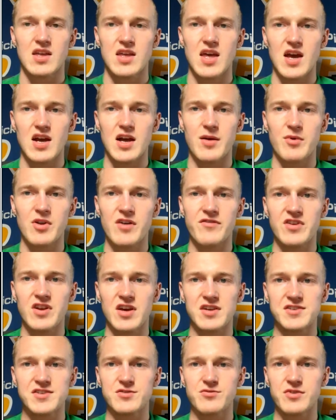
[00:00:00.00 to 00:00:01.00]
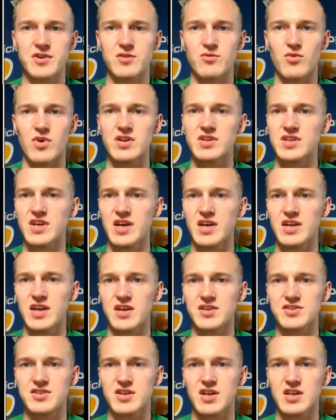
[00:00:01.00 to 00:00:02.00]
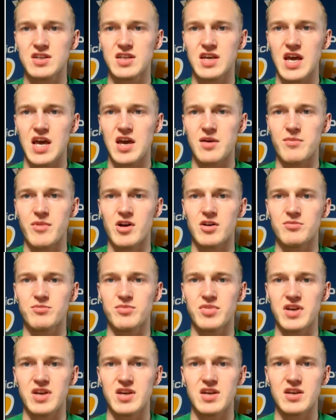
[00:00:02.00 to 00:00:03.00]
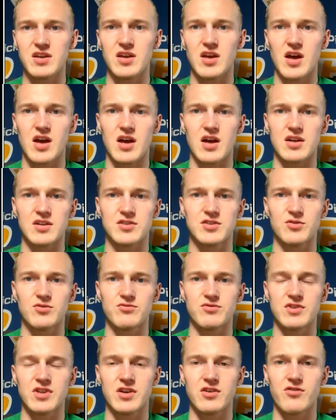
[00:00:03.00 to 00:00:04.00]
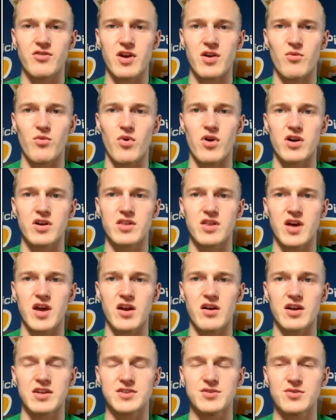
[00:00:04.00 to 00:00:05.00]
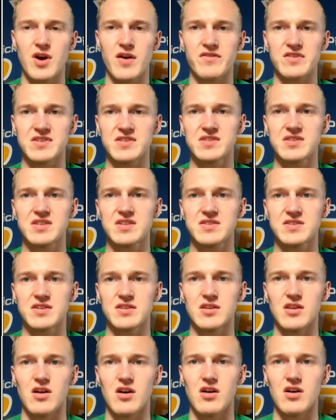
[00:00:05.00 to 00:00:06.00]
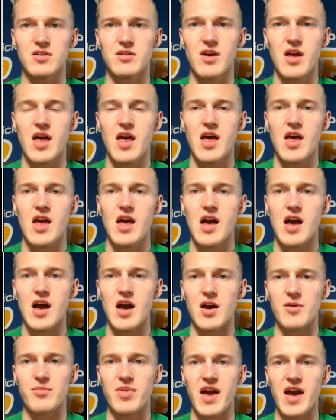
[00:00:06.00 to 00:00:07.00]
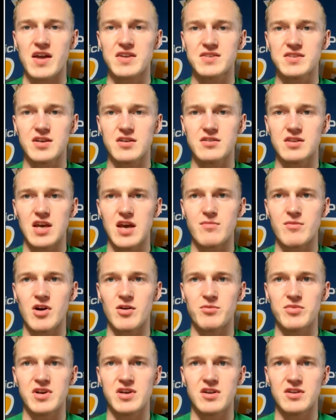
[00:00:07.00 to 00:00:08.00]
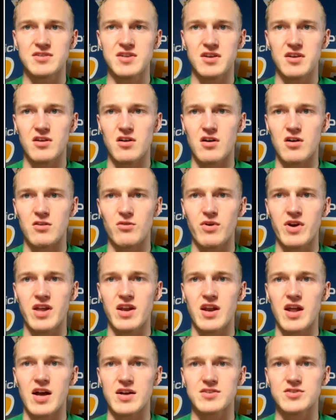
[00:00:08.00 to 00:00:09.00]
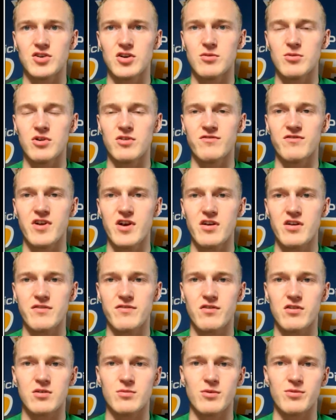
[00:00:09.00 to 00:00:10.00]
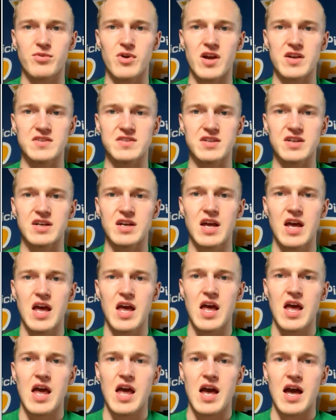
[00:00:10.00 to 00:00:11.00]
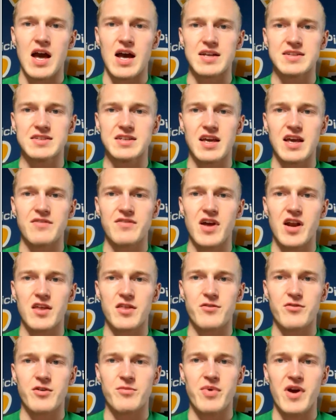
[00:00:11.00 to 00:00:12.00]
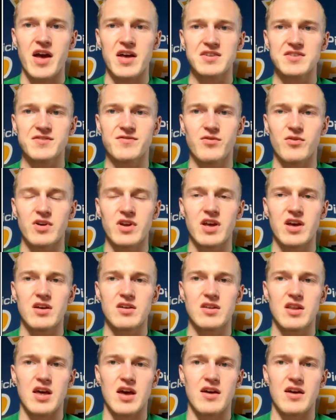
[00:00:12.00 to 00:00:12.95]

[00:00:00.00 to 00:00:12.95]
Yeah, coming off a nice 3-1 day yesterday in the MLB. Doing really great work there. I do have a season-long pass there in the MLB. It'll take you all the way into October. Very affordable pricing. Today, I've got a three pass for you.